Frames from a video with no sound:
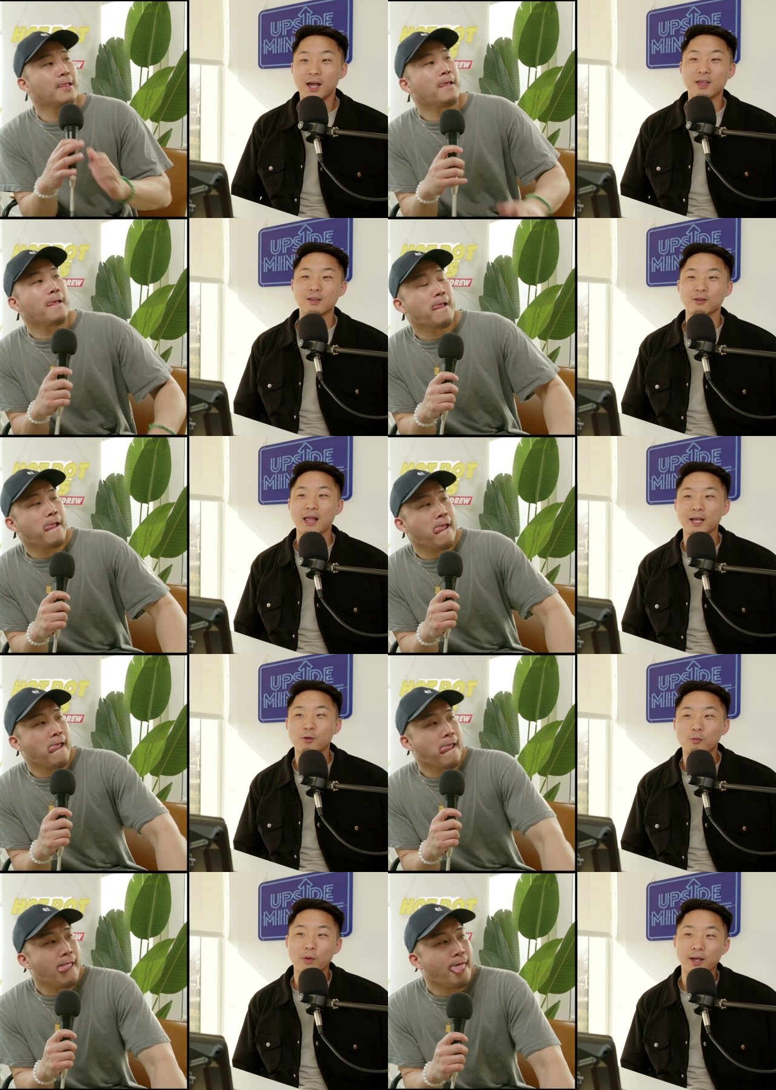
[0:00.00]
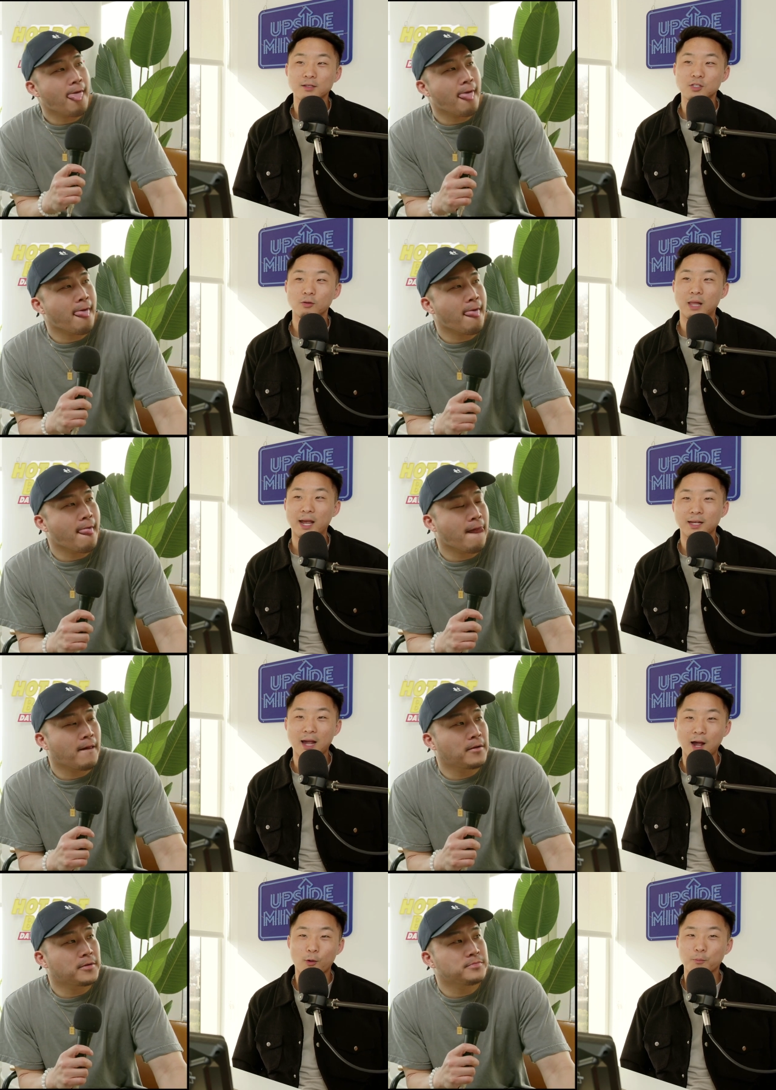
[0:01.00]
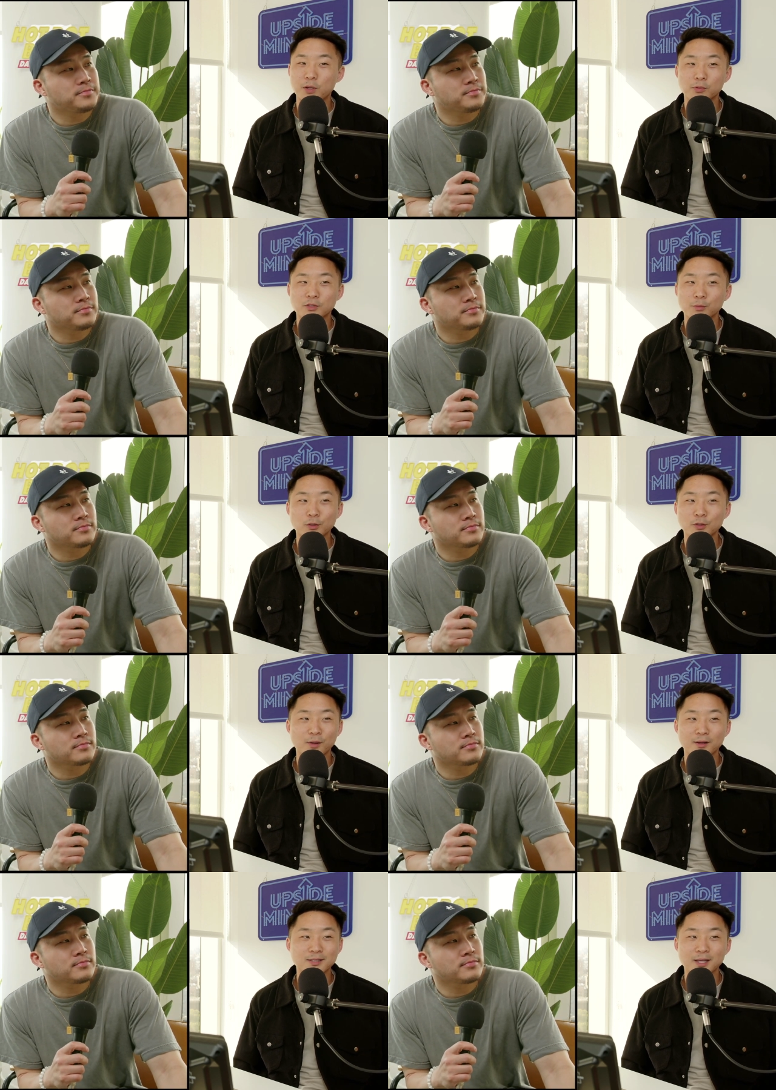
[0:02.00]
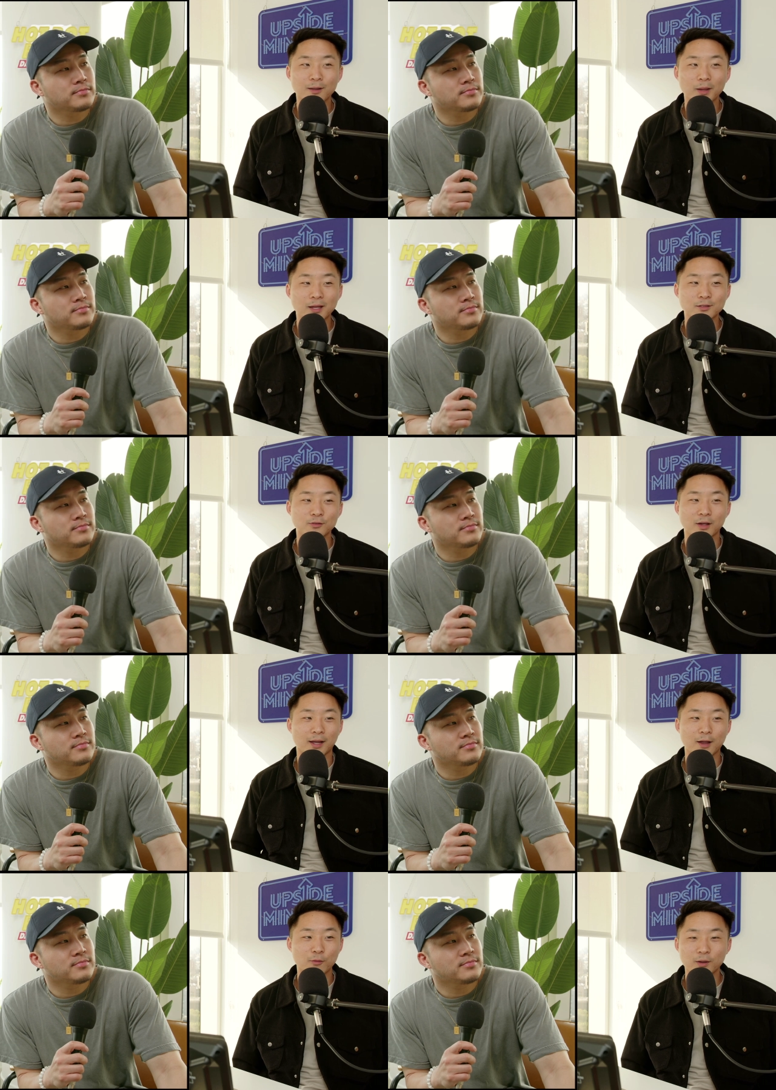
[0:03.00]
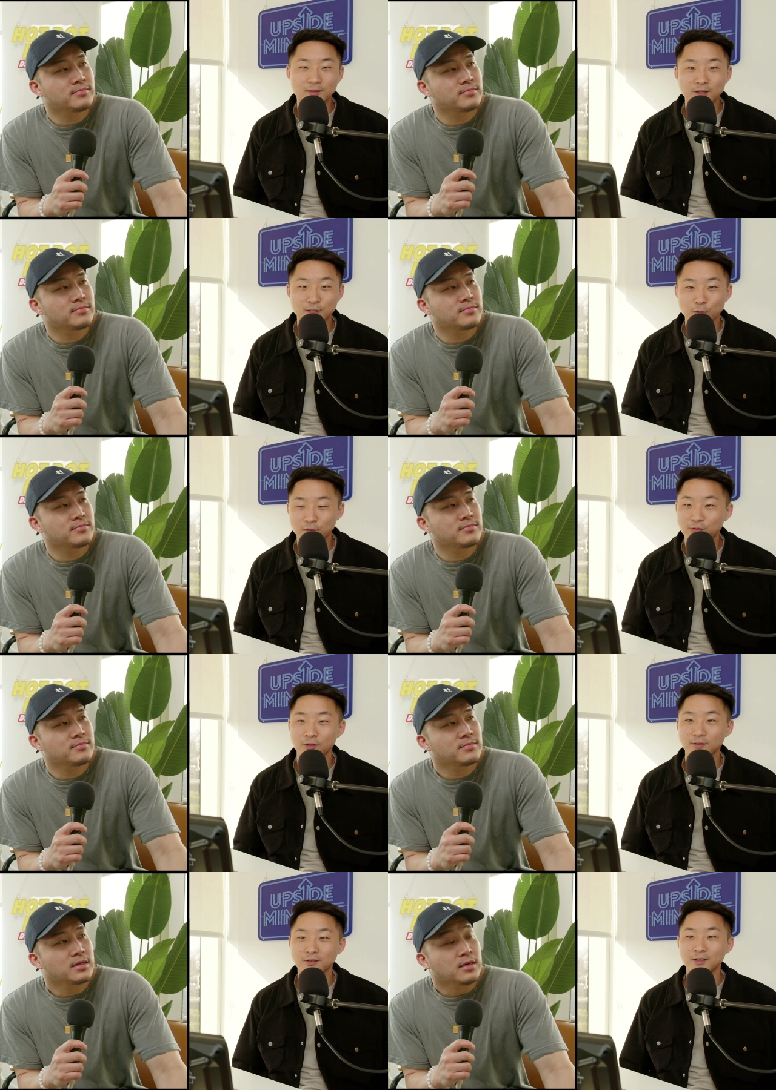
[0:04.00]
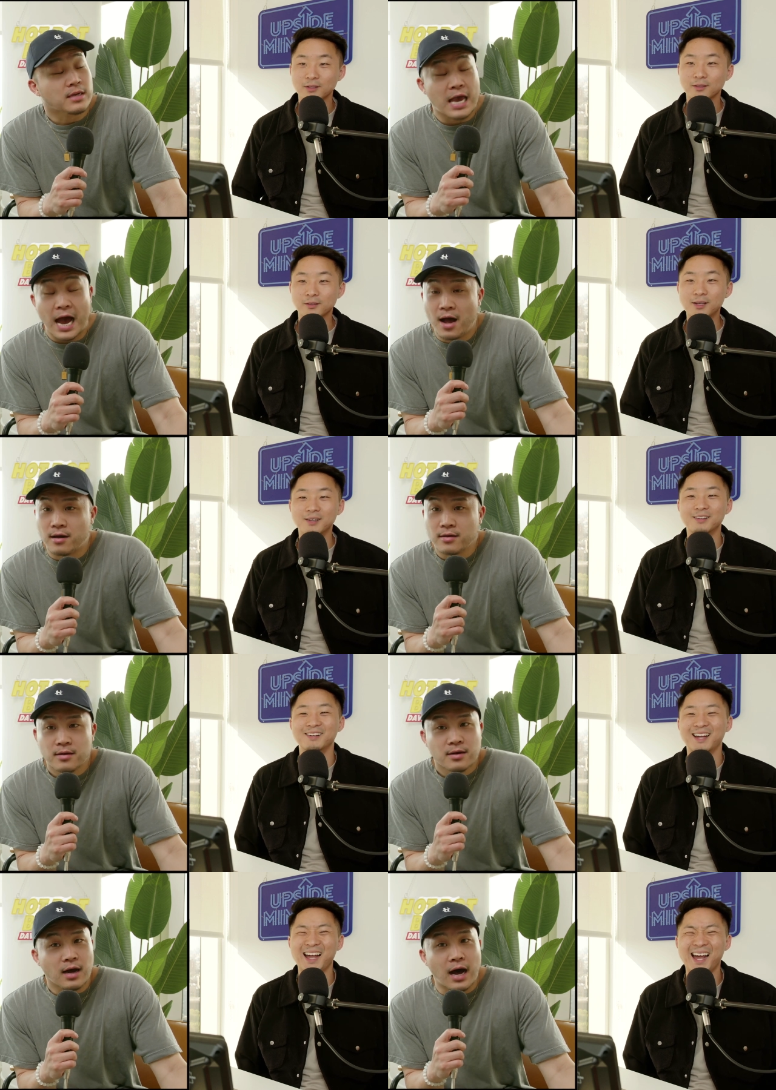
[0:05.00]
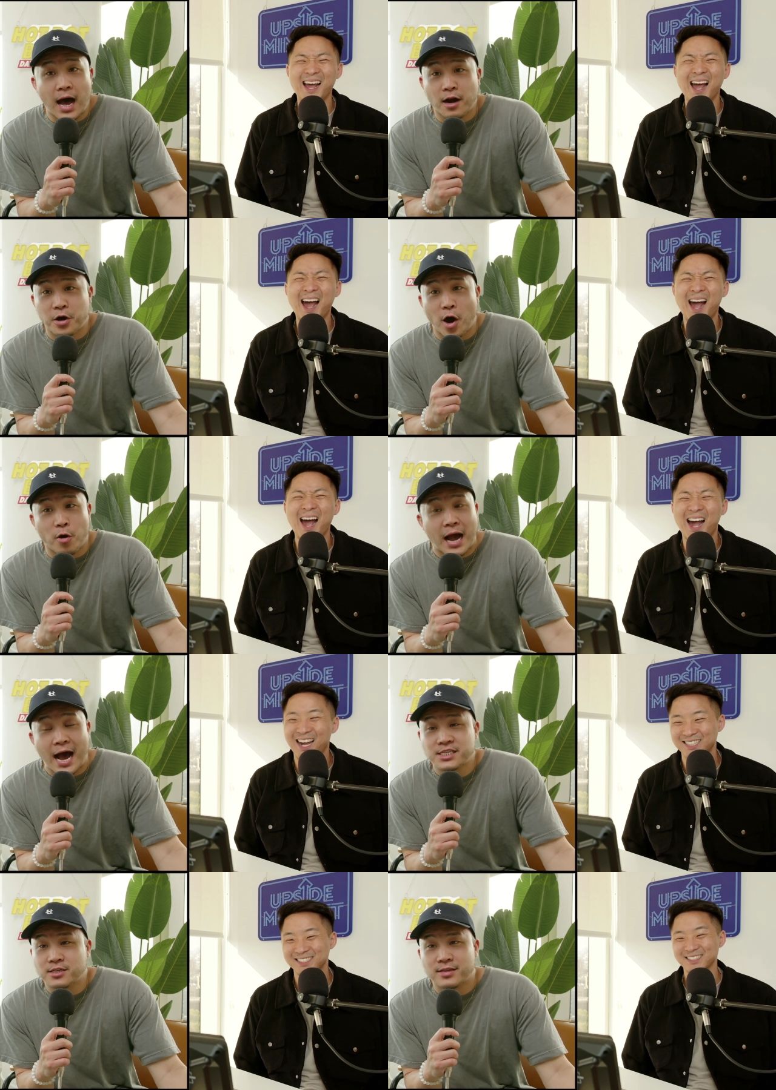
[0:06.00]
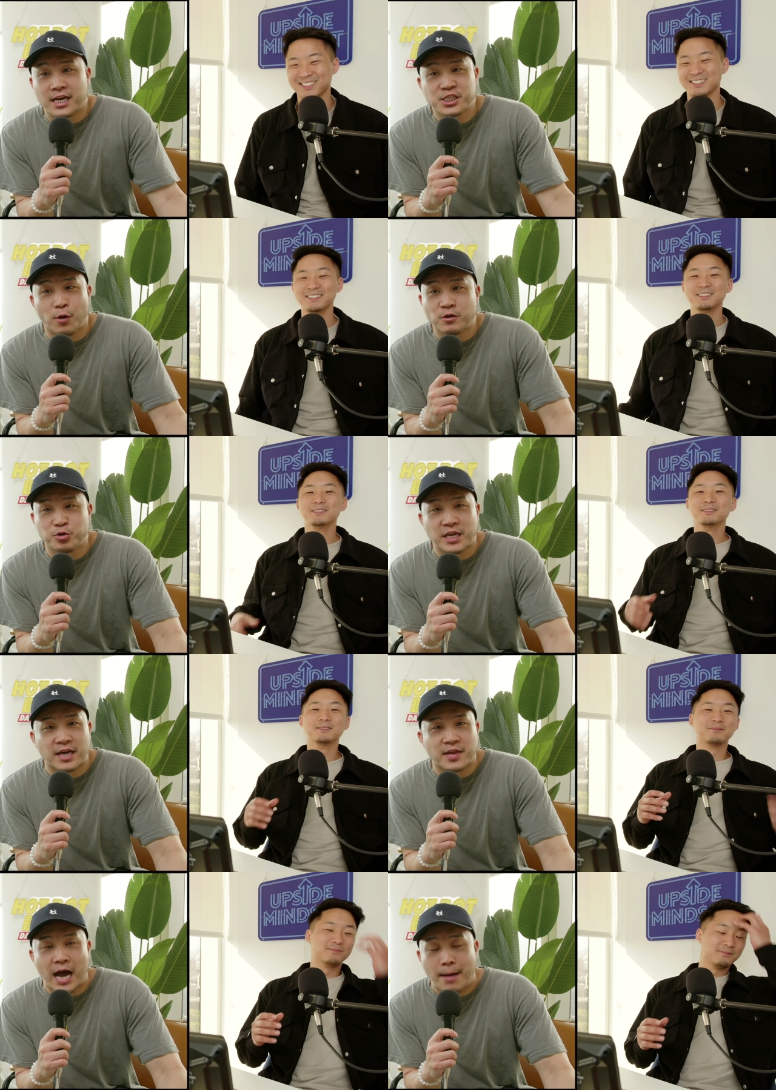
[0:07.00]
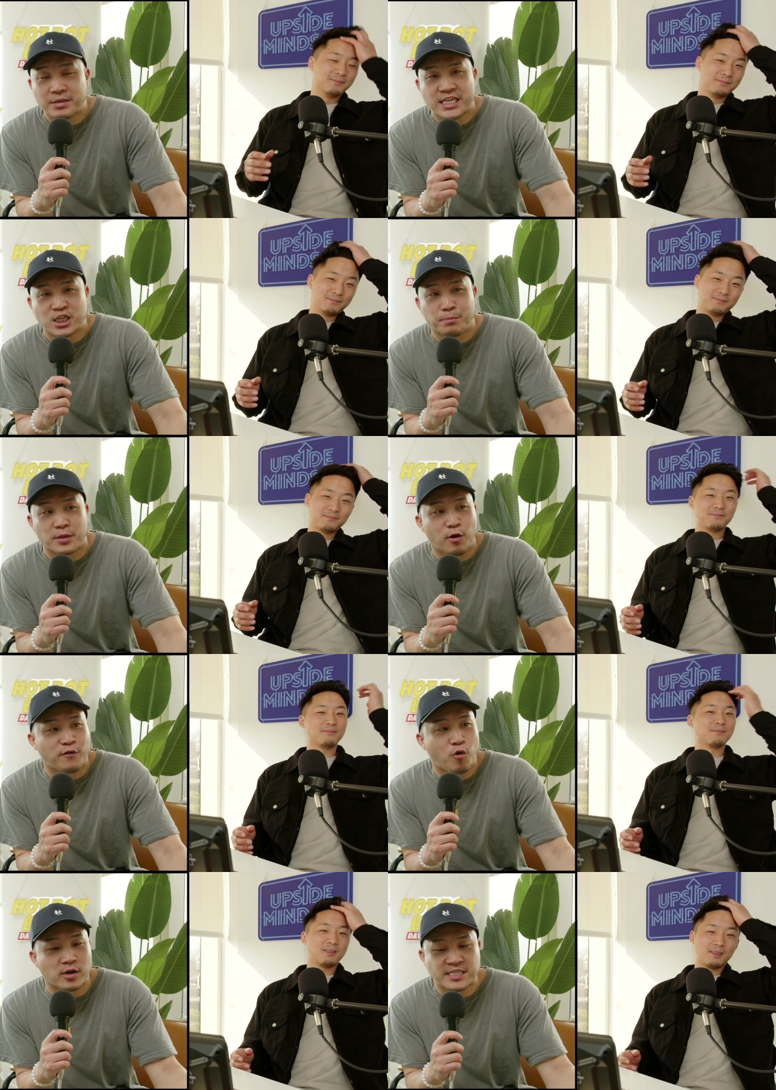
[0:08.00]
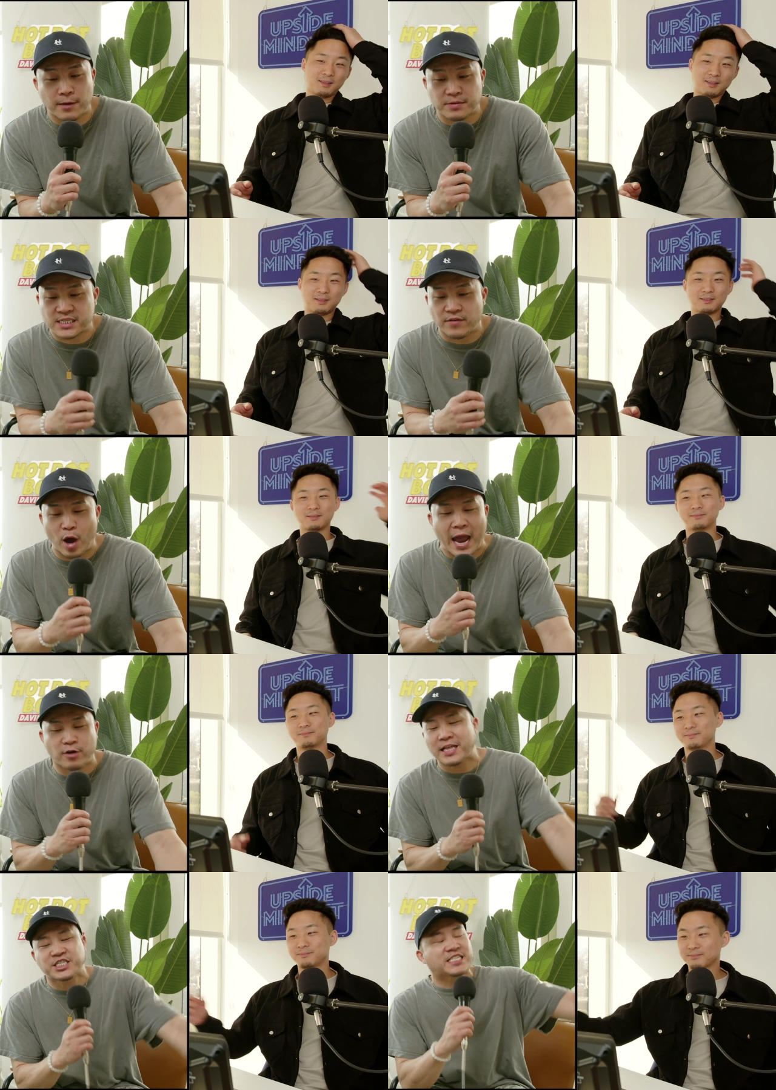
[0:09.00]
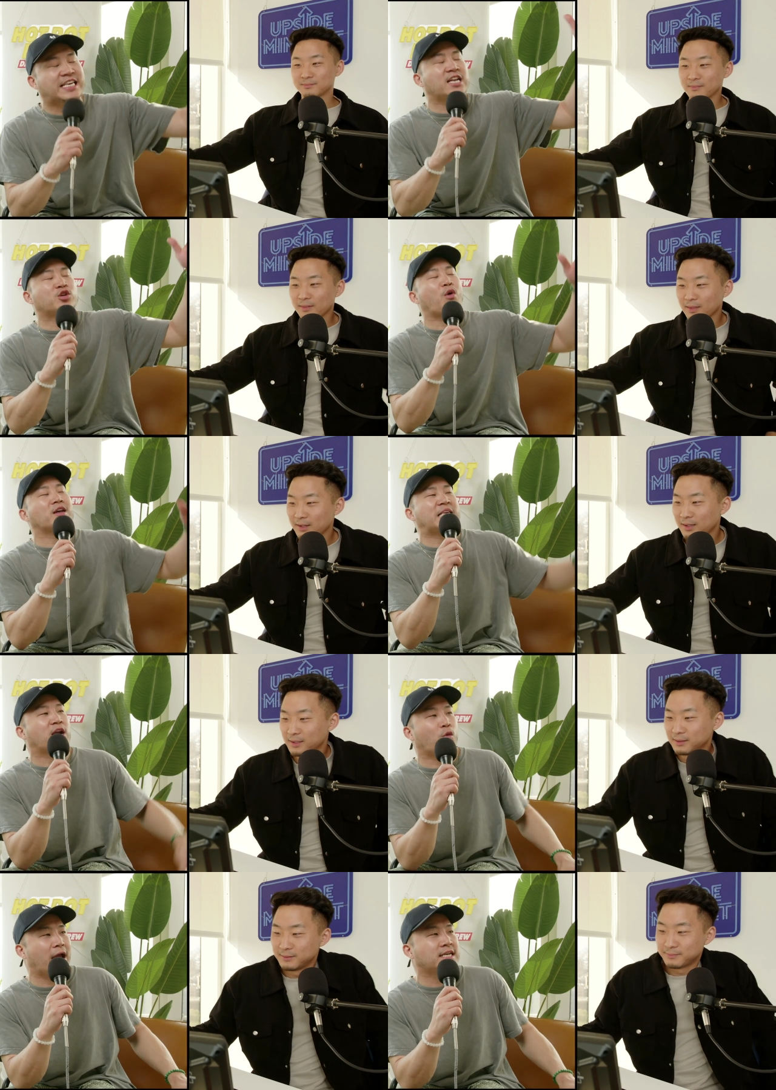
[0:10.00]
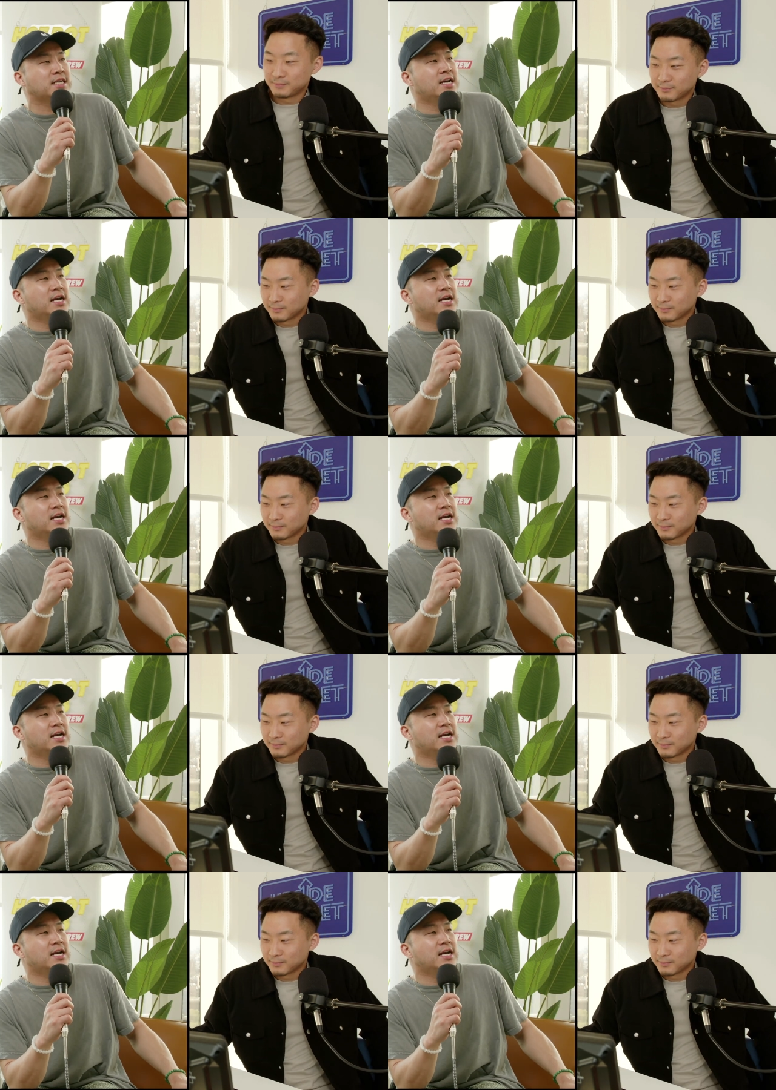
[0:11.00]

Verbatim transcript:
Speaker 1: And then you're like, wait, so like, how are people supposed to be on the same page if like everybody thinks so different? Yeah.
Speaker 2: I don't know, guys. Let us know what you think in the comments section below. Of course, keep it civil. Andrew, let's just get into our takeaways.